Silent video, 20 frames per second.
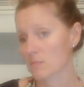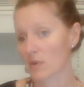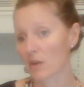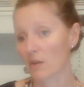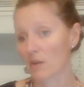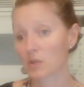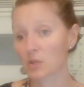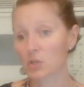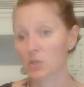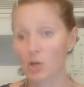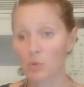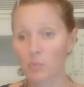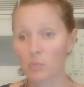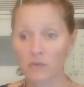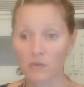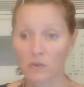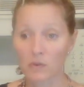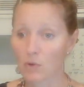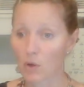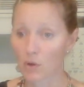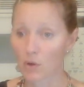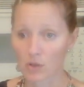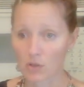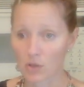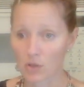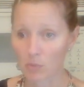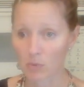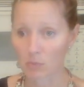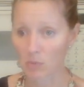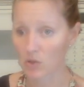If you know you're
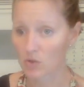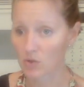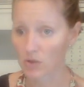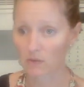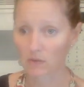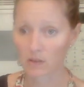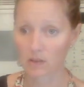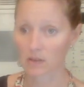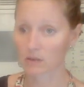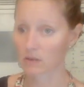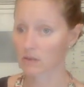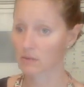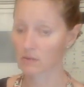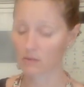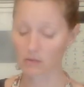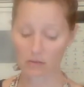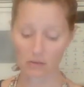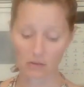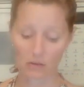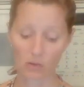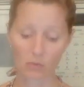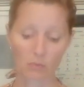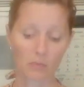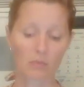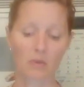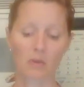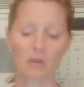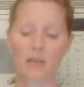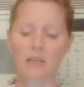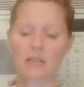dopamine driven,
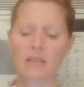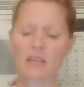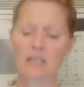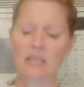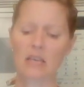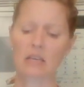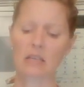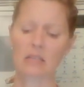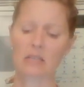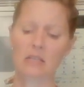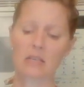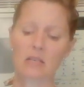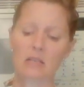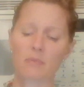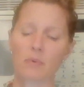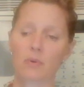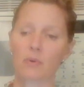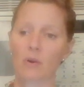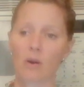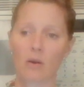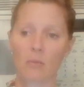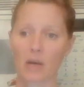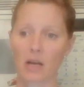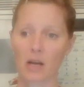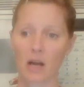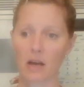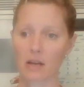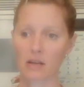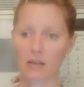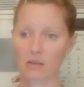they say take a teaspoon. Oh my
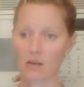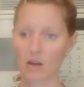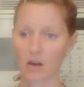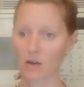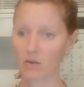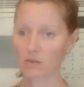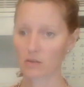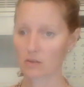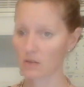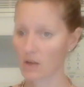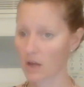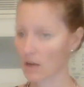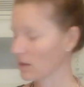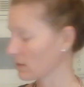God, no, not